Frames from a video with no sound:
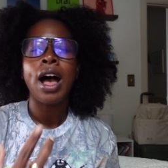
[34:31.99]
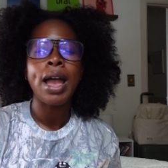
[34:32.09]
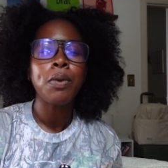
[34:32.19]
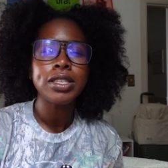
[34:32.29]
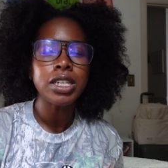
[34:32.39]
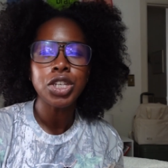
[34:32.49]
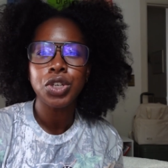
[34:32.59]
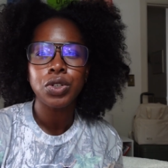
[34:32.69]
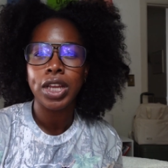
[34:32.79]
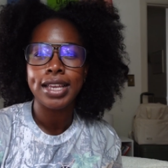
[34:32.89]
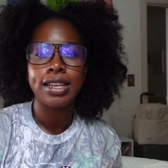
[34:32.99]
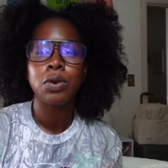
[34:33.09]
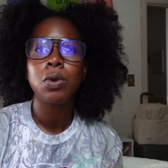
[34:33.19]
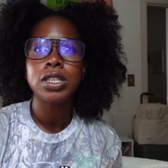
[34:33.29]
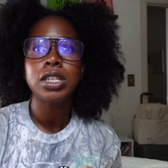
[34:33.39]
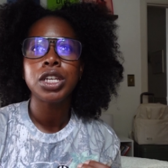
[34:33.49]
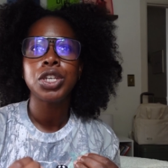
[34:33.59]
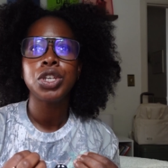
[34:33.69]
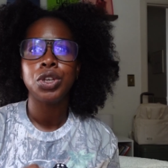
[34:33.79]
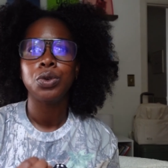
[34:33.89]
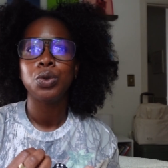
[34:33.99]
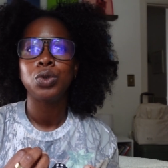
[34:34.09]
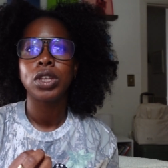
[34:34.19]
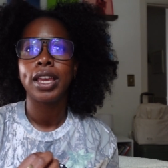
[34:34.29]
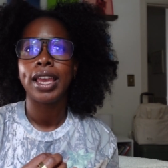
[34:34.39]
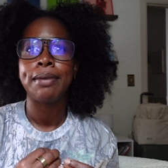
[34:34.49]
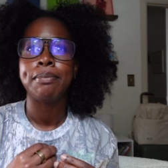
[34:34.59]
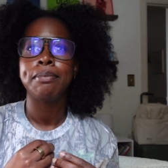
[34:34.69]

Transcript: It wasn't a huge, like I said, it wasn't a huge like